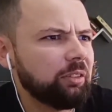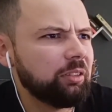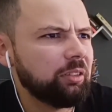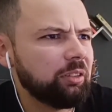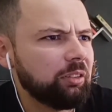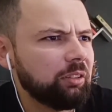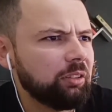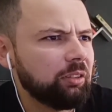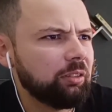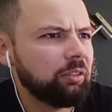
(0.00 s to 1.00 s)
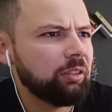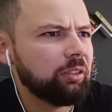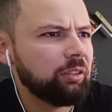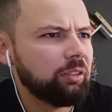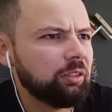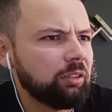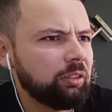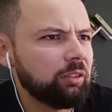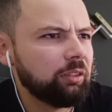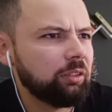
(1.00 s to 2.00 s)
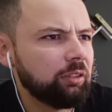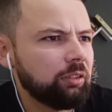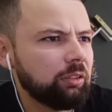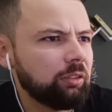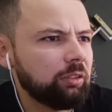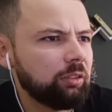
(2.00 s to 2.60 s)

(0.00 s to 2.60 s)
(no one is talking)